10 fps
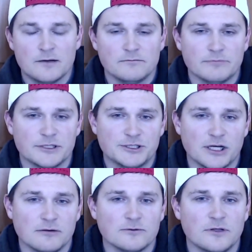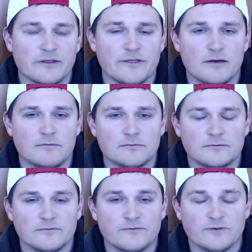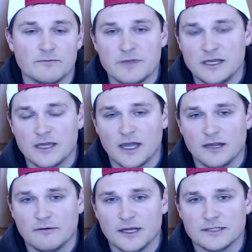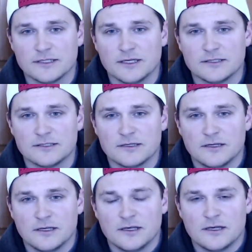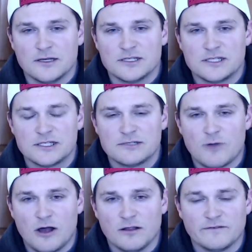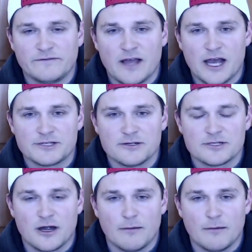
But general rule of thumb, for me anyways, is smaller flashers are